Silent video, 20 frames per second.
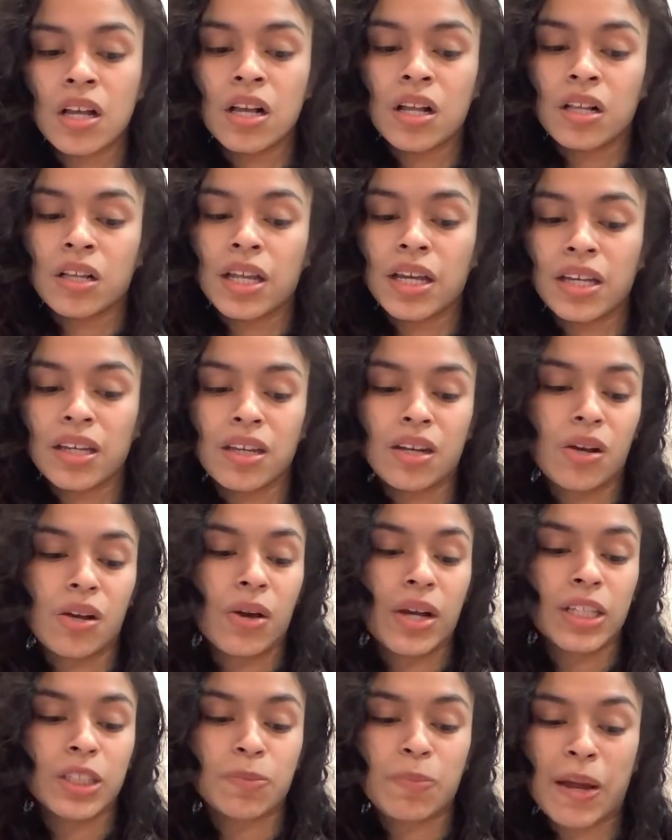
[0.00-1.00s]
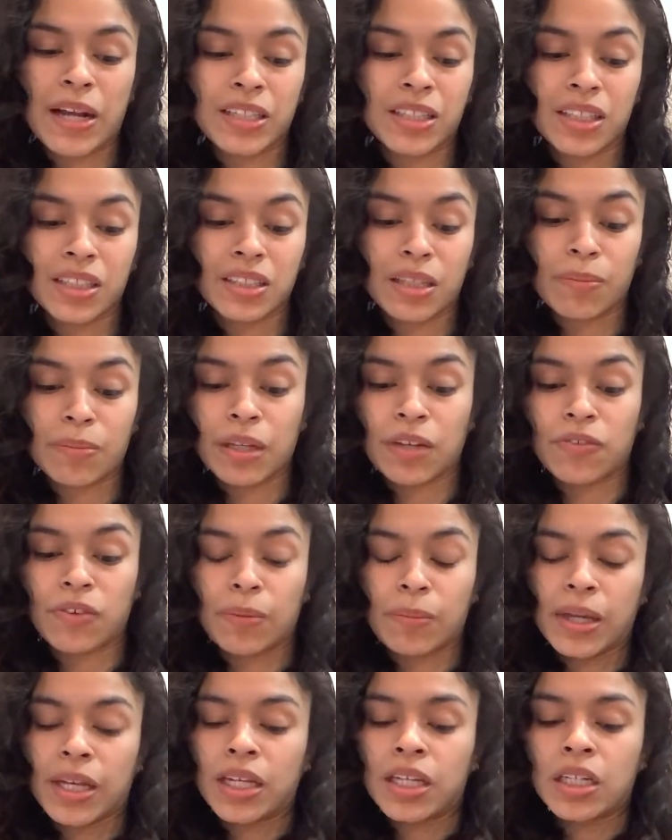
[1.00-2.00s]
Like, you know, expecting something from
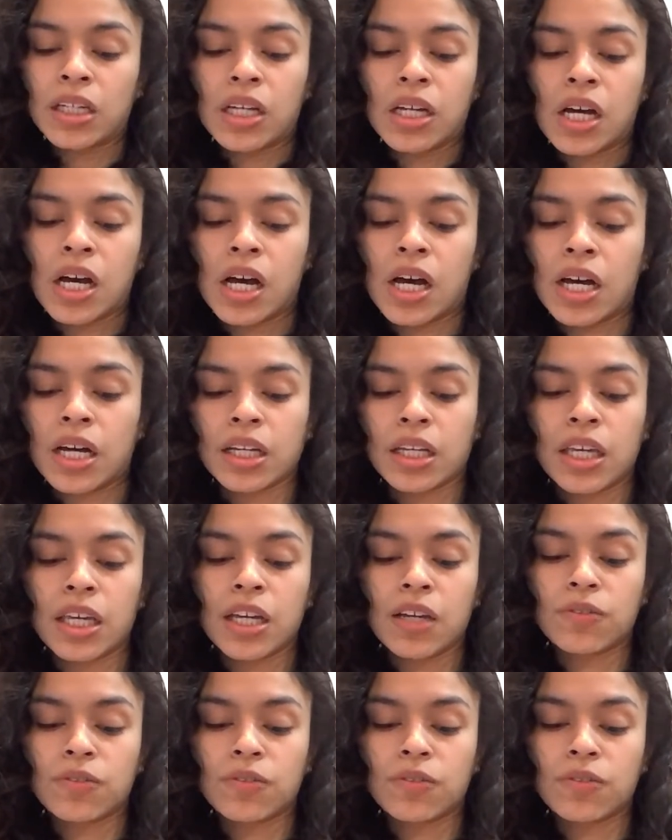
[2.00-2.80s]
it. King of